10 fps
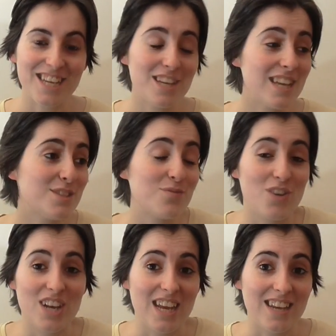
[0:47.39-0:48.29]
It is
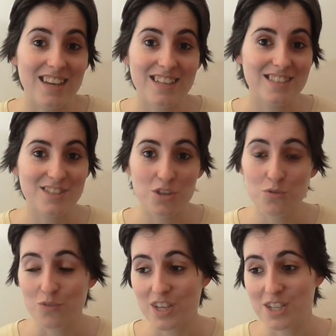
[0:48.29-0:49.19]
funny. It's
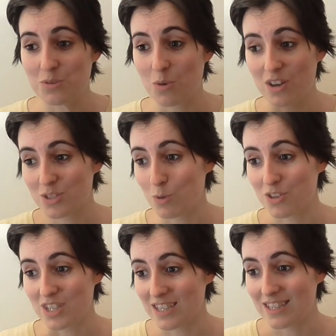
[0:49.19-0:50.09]
too funny to
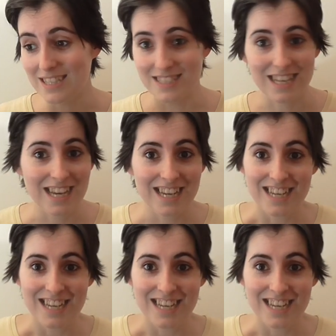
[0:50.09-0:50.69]
watching these